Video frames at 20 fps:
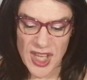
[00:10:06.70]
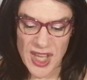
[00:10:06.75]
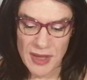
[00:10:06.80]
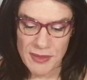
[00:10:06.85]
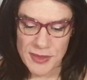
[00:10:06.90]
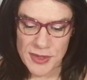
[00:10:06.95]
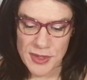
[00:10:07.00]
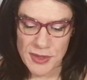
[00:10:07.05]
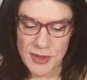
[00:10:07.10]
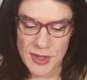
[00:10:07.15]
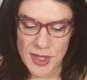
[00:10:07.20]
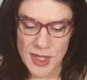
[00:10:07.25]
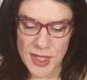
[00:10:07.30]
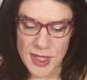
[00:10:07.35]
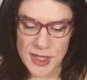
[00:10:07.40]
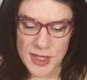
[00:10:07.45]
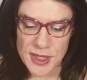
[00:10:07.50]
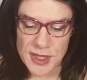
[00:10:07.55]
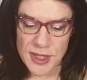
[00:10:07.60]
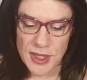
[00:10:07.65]
gives you
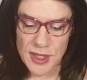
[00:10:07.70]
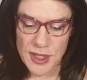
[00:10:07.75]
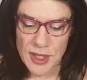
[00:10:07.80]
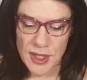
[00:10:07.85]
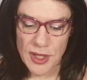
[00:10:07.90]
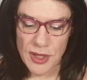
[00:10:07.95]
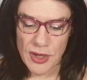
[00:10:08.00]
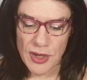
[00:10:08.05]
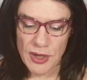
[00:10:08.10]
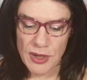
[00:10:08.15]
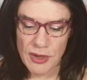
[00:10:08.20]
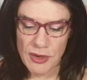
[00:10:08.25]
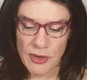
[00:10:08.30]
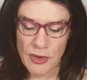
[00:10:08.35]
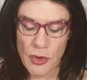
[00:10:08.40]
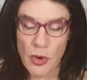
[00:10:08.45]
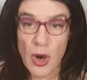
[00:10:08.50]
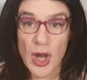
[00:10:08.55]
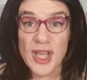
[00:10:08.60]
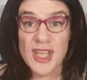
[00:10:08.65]
this
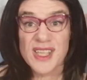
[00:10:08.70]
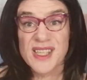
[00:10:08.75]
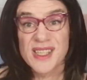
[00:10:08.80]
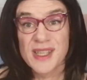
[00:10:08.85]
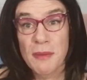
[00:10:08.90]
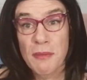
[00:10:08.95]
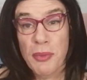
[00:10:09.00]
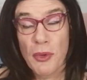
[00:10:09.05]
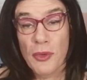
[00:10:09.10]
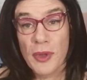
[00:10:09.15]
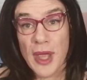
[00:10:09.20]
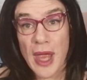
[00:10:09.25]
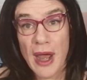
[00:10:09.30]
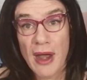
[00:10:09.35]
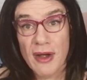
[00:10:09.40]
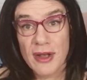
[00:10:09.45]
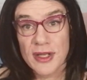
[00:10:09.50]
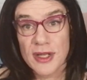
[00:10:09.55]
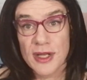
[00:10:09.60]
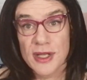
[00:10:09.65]
quite simple
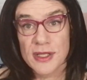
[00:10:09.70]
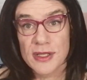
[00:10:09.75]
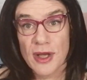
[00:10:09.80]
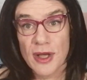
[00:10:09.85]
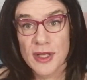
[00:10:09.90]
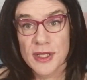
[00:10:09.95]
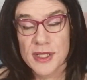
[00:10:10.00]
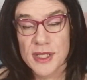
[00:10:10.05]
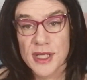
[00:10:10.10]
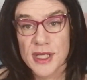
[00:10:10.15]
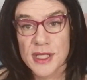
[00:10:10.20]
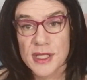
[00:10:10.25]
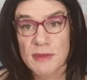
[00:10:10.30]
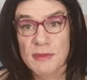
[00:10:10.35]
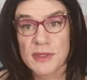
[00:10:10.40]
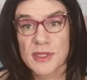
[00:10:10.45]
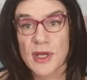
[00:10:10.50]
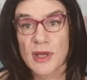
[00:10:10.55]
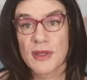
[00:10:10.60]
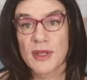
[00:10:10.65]
character design
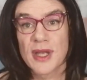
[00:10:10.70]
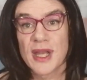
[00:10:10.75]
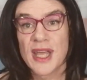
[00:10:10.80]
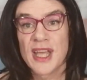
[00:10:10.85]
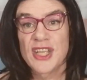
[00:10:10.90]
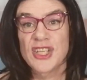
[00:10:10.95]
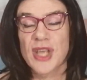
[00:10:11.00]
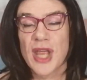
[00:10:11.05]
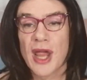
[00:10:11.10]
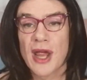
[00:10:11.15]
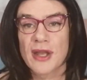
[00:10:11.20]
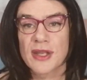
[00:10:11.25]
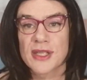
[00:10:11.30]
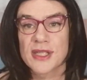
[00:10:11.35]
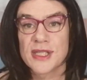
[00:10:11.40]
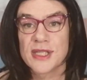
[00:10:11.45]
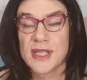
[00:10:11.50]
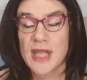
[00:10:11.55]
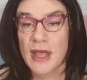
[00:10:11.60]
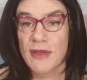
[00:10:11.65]
system so that each
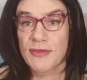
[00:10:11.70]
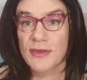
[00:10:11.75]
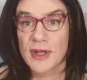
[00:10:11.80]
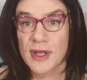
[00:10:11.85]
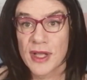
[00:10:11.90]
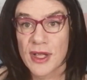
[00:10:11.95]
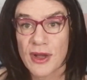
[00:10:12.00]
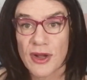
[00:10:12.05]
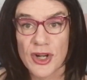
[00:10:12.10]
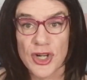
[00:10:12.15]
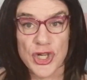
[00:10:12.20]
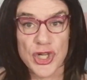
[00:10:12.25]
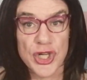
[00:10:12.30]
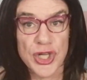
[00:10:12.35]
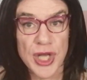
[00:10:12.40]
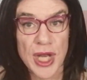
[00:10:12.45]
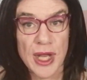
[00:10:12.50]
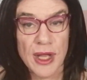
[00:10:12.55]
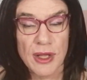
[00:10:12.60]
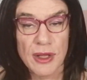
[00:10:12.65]
character's definitely got a
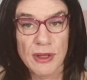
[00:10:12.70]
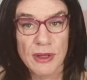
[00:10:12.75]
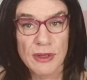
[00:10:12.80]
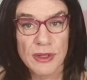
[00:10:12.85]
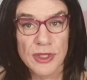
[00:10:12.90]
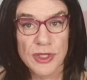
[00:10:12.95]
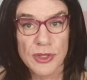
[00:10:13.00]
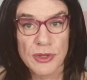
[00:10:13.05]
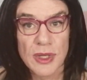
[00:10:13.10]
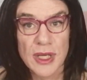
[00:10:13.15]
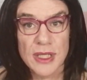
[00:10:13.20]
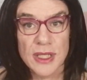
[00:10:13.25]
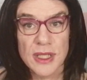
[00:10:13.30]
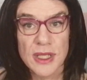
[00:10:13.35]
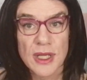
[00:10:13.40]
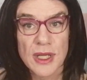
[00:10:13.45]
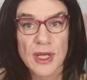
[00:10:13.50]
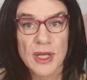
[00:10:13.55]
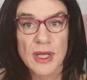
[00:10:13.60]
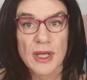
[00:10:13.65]
shtick to
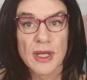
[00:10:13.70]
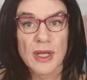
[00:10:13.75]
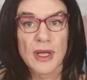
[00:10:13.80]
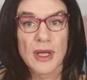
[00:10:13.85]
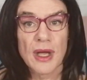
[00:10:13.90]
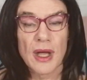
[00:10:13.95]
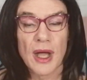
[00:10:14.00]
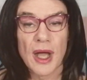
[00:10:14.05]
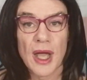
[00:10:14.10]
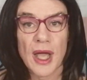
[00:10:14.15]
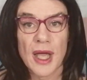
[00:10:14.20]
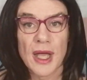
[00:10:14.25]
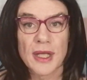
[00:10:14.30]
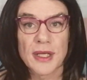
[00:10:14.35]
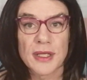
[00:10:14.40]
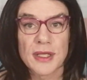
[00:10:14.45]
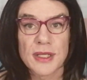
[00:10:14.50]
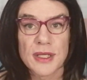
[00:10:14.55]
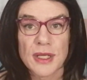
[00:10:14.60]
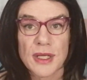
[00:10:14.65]
it,
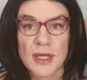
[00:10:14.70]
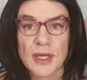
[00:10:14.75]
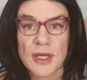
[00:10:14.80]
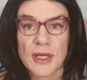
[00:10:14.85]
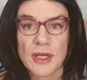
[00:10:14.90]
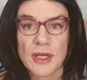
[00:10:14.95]
and